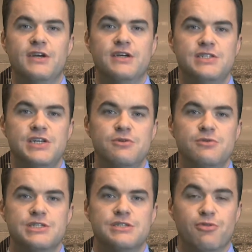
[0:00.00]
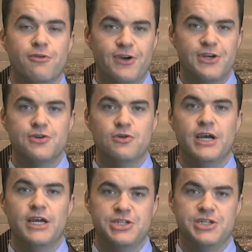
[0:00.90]
for continuous professional
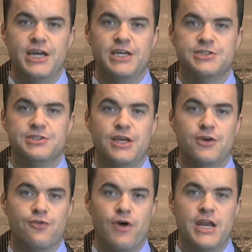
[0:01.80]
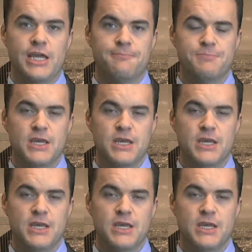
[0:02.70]
education and training.